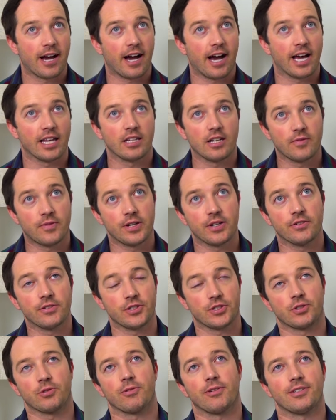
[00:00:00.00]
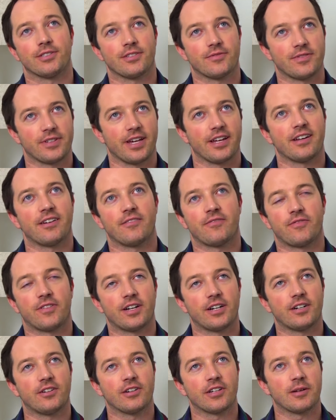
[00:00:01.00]
I love hearing the stories of the
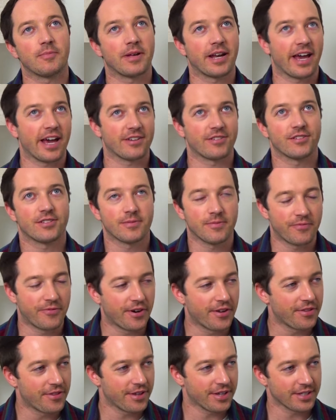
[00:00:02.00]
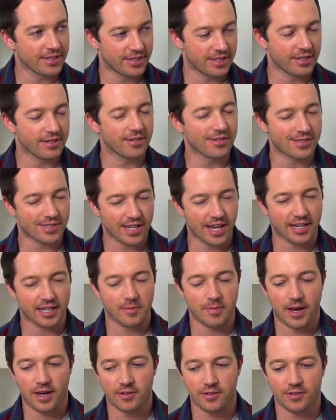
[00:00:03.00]
NFL, and I'm going to ask you some fun things here in a sec
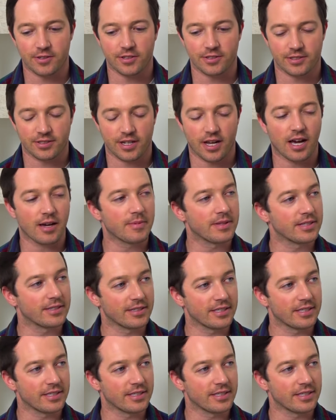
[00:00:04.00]
about your time in the